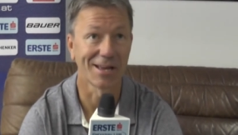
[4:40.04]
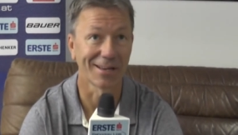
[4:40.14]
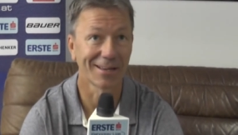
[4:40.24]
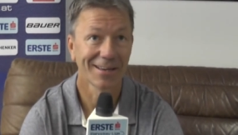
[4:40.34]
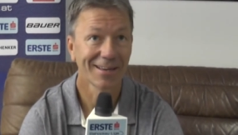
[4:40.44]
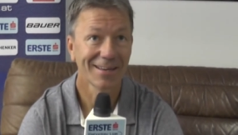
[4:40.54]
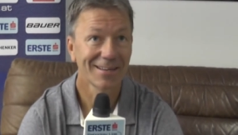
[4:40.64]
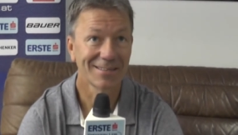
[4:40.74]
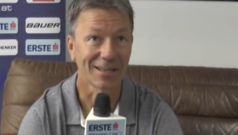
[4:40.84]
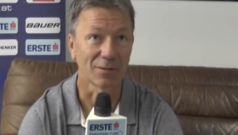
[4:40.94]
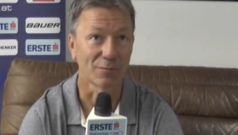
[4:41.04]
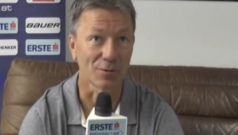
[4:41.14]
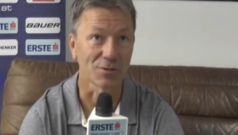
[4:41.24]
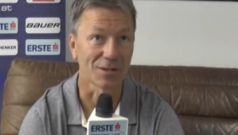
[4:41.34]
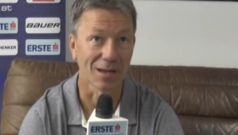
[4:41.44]
take take the
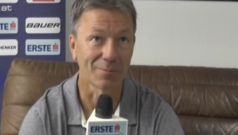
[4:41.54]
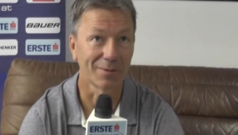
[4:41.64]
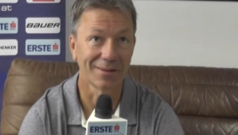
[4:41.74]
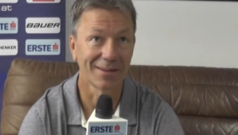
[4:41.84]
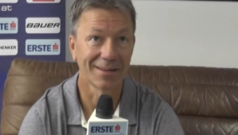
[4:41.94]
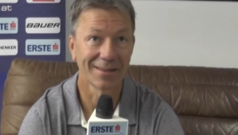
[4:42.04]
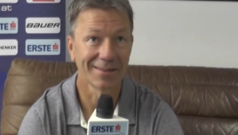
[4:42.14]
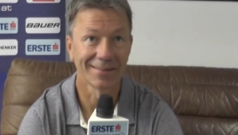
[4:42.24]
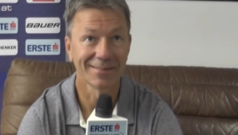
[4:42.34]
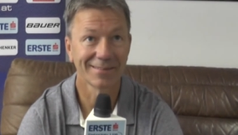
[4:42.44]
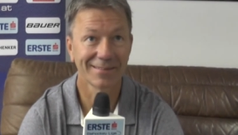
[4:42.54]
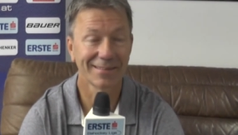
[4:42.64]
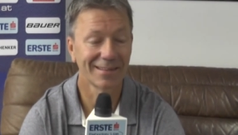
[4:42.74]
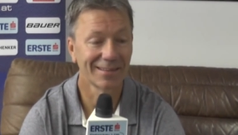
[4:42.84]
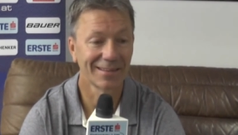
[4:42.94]
first step and uh,
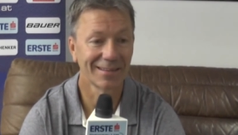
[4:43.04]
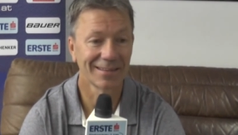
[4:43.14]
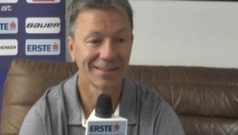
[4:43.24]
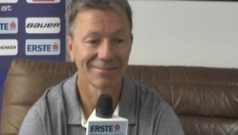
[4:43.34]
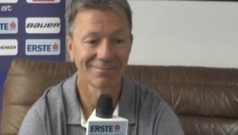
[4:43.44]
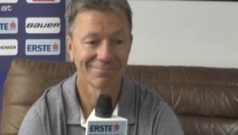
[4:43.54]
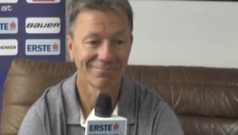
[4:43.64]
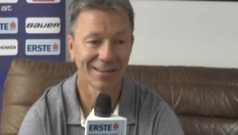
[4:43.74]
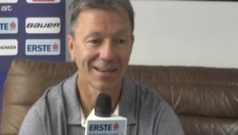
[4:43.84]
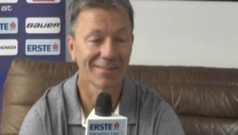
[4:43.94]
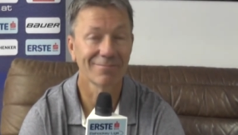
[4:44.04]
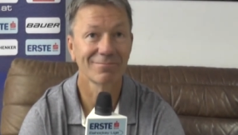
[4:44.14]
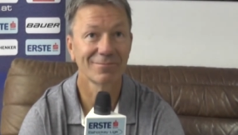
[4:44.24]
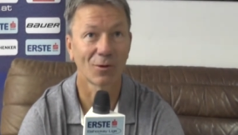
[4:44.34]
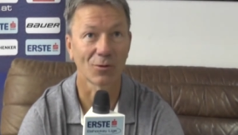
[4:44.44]
and uh, yeah,
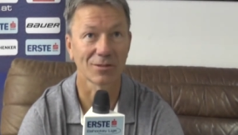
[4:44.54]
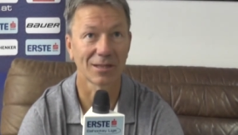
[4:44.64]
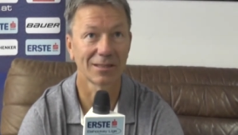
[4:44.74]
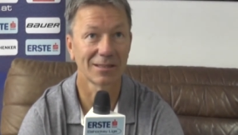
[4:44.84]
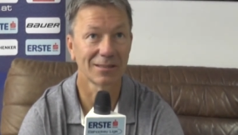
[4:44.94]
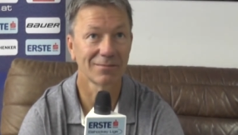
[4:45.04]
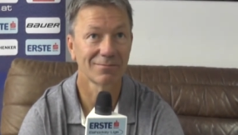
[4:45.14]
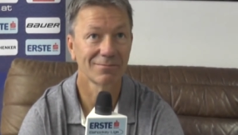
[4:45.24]
focus on the